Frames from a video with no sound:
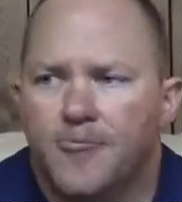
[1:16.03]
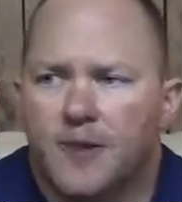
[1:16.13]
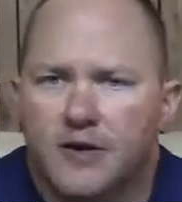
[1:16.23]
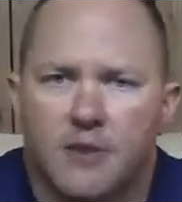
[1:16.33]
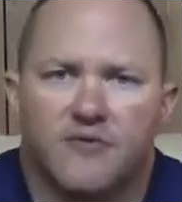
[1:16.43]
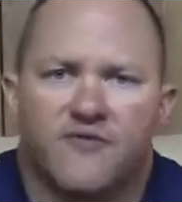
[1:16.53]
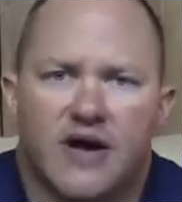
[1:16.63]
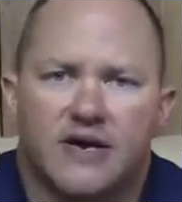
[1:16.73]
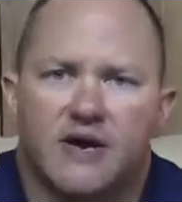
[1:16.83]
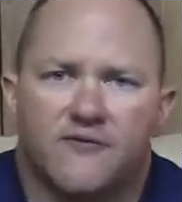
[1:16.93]
come to
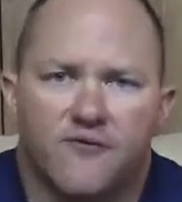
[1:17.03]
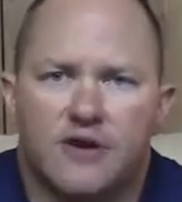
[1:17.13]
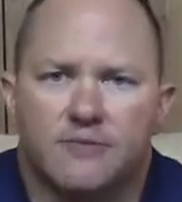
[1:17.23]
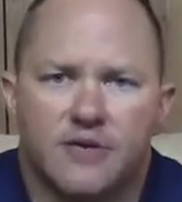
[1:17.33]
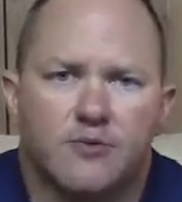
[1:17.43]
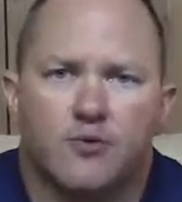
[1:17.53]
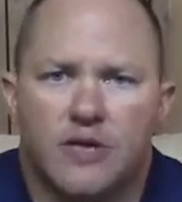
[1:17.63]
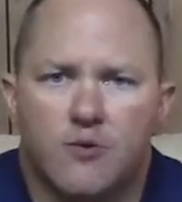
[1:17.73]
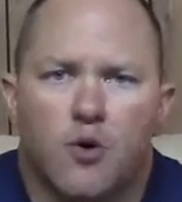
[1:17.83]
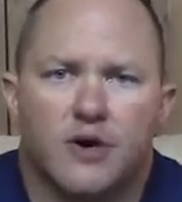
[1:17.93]
find out, Freedom didn't
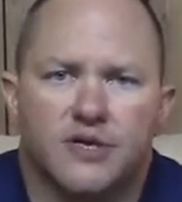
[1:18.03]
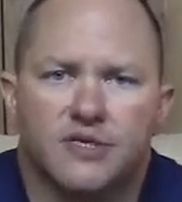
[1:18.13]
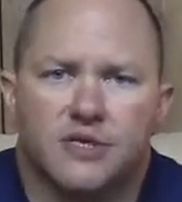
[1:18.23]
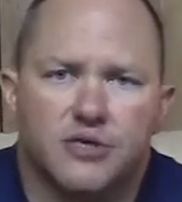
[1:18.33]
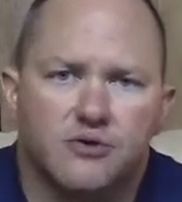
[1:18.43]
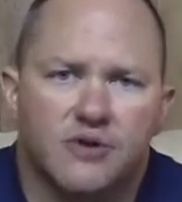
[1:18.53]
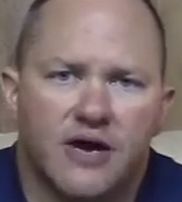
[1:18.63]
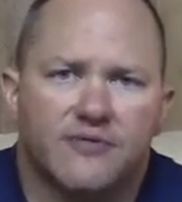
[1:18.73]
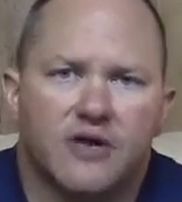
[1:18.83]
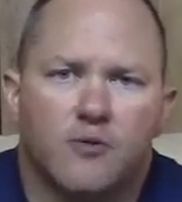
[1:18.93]
really want us to do
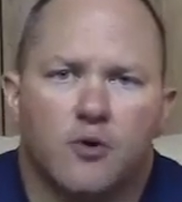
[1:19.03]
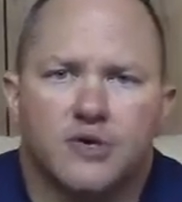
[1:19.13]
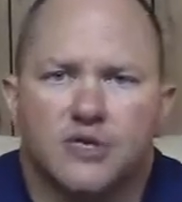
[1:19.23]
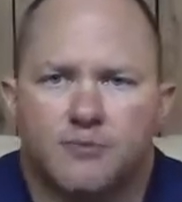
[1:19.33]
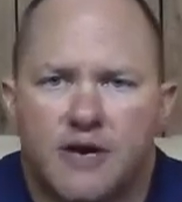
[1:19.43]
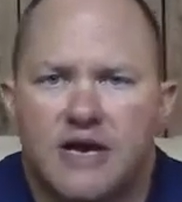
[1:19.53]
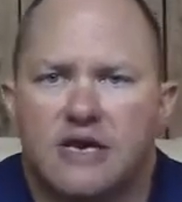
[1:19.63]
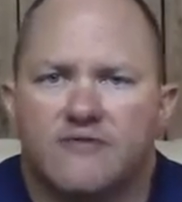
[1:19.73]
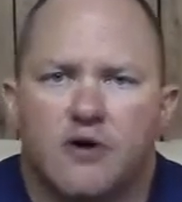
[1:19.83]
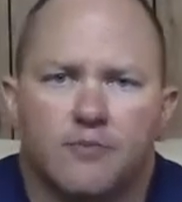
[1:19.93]
that. They didn't want us to pay
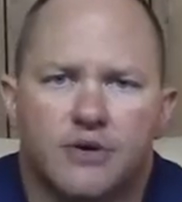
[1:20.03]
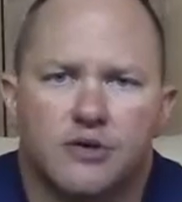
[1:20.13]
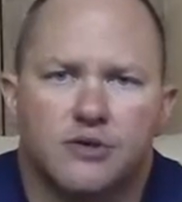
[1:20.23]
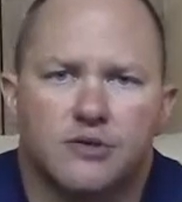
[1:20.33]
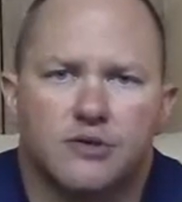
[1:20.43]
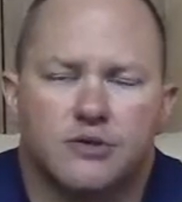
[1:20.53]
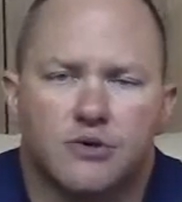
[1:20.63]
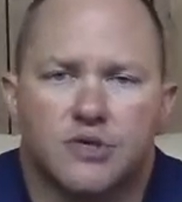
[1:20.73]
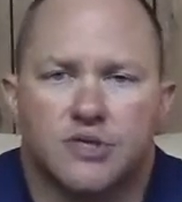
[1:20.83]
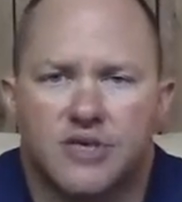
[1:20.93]
any of our bills or
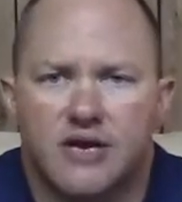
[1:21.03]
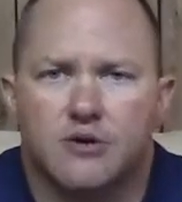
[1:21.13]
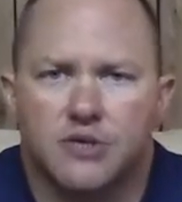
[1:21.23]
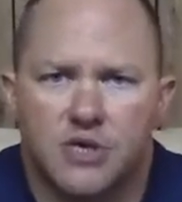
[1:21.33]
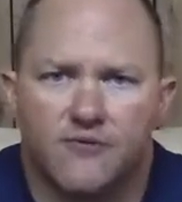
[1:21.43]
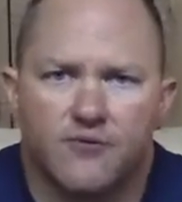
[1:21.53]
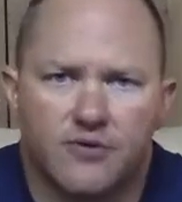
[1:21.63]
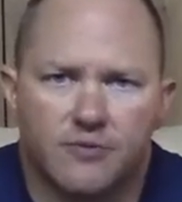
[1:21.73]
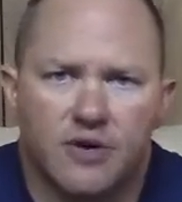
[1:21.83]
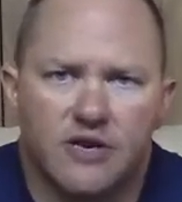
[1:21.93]
sustain ourselves with
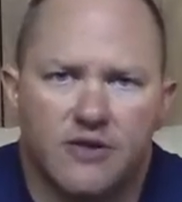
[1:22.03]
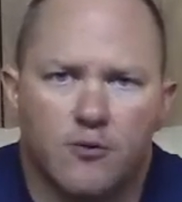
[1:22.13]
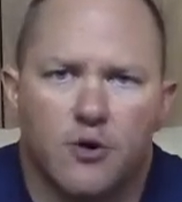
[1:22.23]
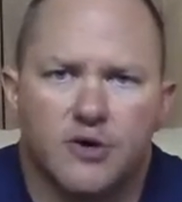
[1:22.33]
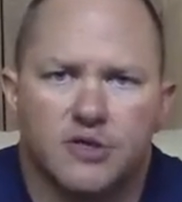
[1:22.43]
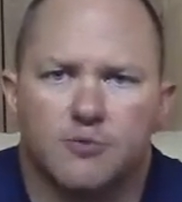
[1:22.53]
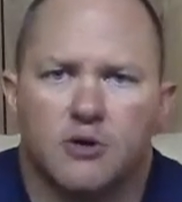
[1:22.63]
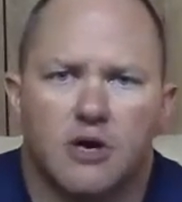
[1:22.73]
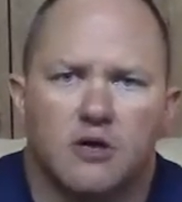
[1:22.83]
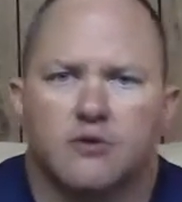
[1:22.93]
the money. They wanted us to put
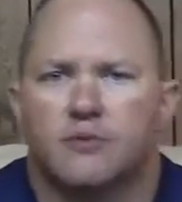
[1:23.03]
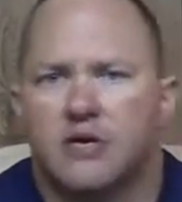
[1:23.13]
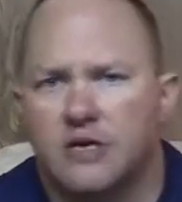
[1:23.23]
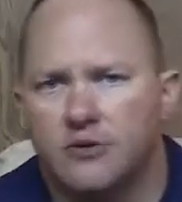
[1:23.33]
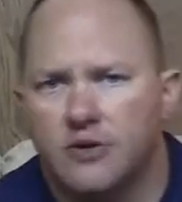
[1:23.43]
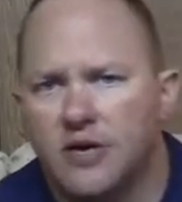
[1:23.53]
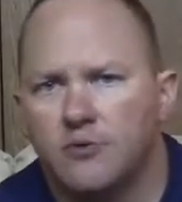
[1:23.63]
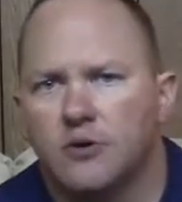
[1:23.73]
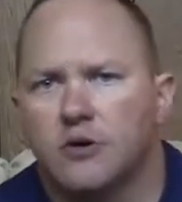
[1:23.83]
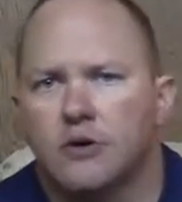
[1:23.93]
all the money into the
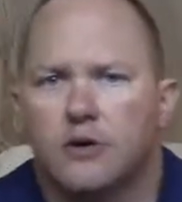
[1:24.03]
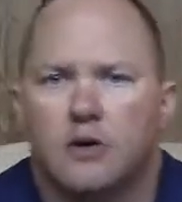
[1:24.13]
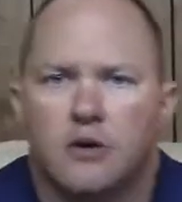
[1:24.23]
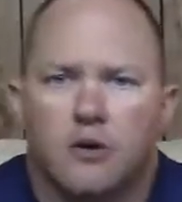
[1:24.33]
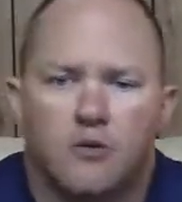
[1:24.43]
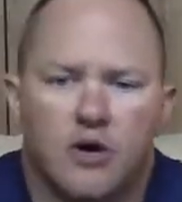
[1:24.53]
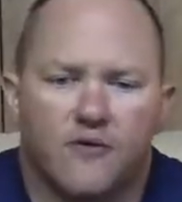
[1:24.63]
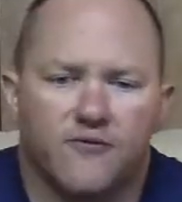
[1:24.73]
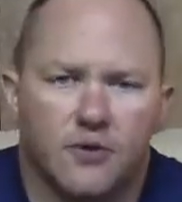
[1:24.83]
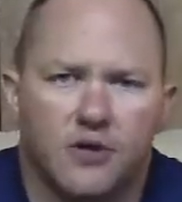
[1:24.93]
network. Well,
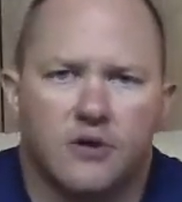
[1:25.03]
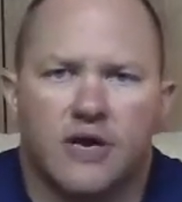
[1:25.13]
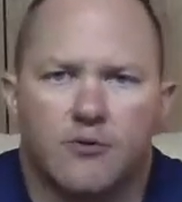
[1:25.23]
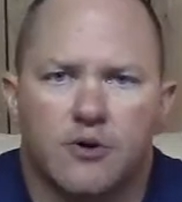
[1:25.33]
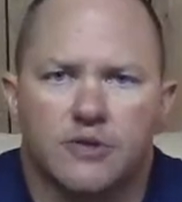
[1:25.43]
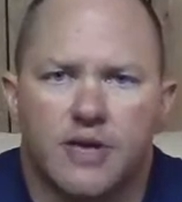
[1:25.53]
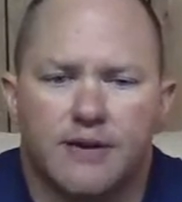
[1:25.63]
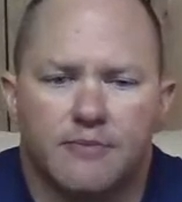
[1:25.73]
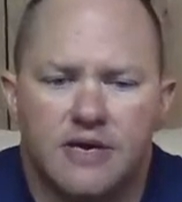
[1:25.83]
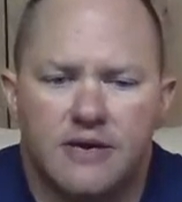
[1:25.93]
for little networks like
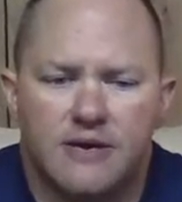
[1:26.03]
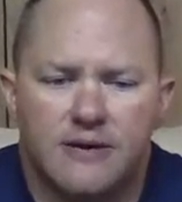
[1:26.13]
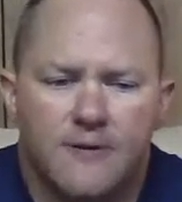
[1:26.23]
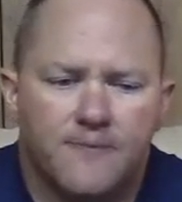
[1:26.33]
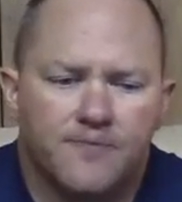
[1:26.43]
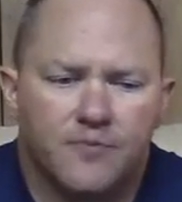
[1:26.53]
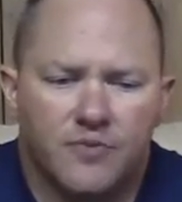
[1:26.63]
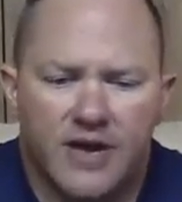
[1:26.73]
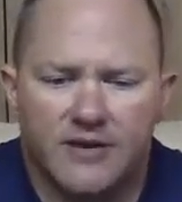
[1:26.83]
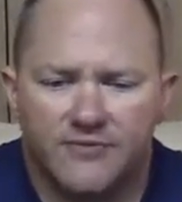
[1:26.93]
me,
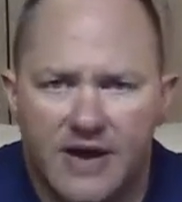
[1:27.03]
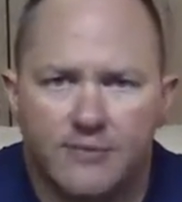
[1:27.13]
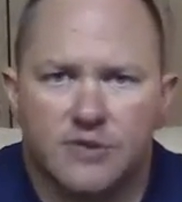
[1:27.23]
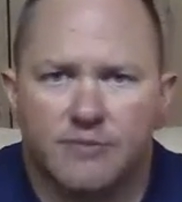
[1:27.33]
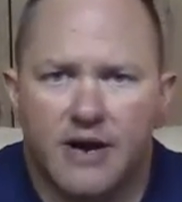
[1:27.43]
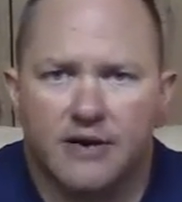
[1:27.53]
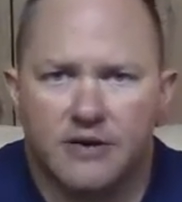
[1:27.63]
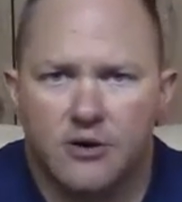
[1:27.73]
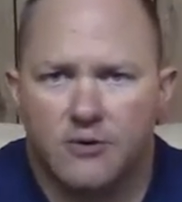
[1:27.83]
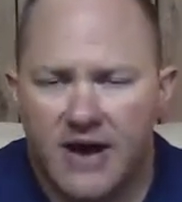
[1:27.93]
that, that was my, you
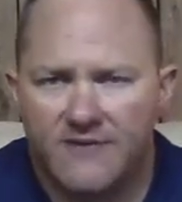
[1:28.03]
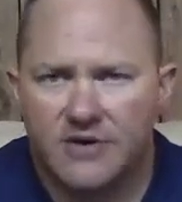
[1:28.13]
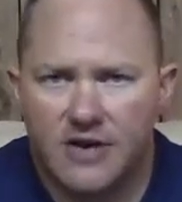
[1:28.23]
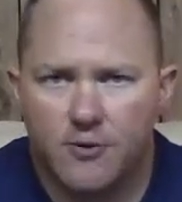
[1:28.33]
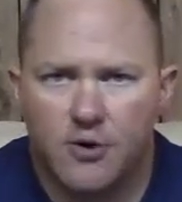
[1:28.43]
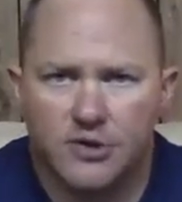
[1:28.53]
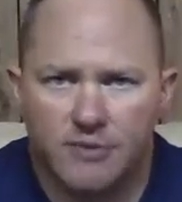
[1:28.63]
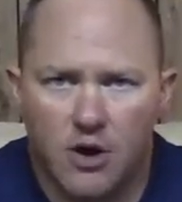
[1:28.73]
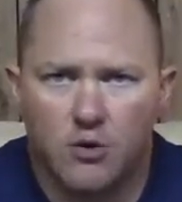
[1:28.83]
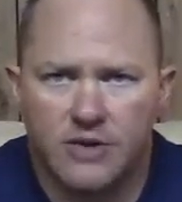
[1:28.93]
know, having a network is
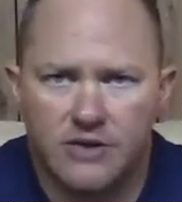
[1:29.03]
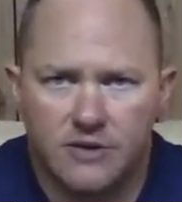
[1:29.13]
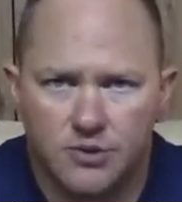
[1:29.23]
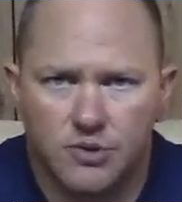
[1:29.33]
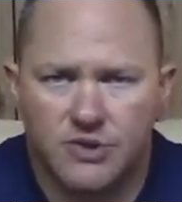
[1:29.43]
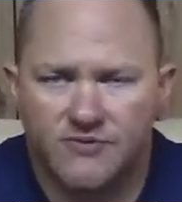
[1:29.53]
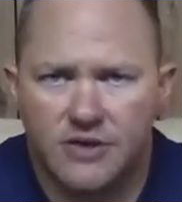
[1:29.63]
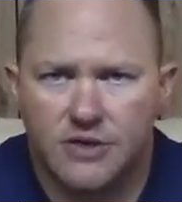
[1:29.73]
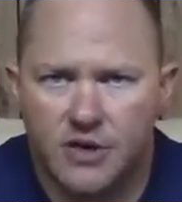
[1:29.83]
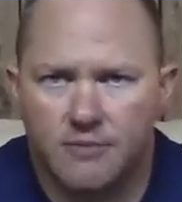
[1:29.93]
my only source of
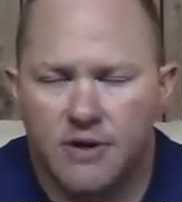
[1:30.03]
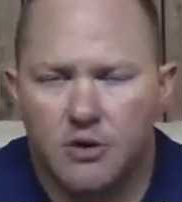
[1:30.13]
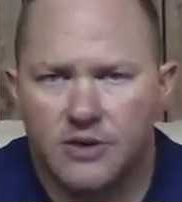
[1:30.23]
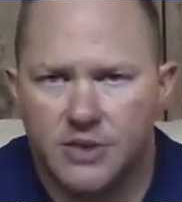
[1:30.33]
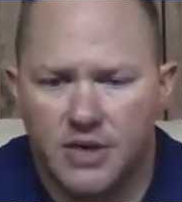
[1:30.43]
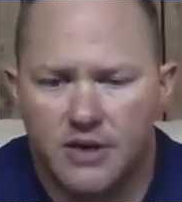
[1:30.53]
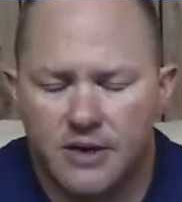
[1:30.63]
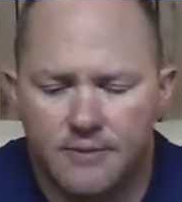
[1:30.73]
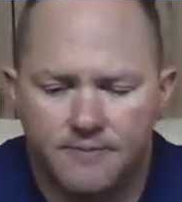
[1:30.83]
income, my only job.